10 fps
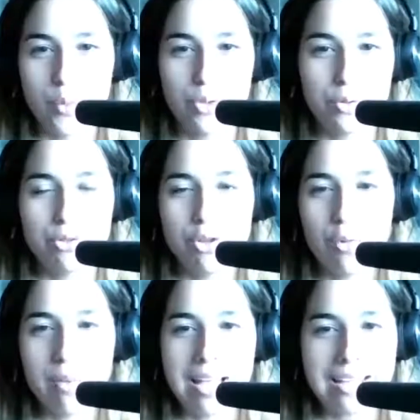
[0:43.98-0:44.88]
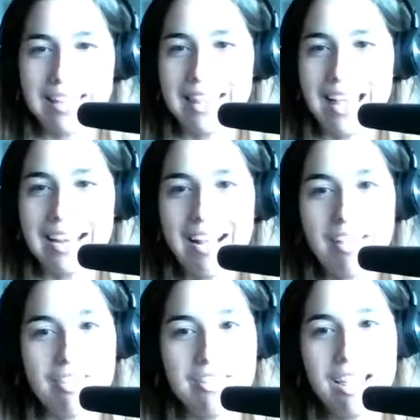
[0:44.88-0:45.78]
through so badly that
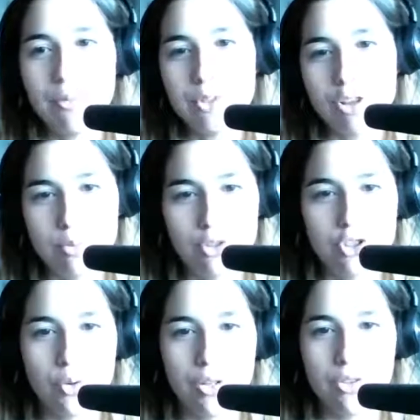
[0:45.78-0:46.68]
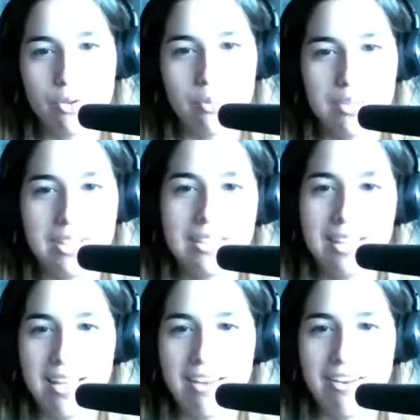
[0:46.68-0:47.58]
the net was almost showing through beneath the
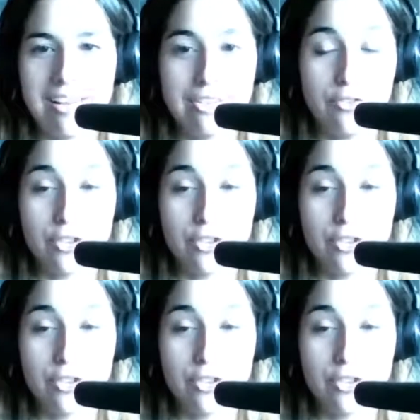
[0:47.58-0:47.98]
hair, as if you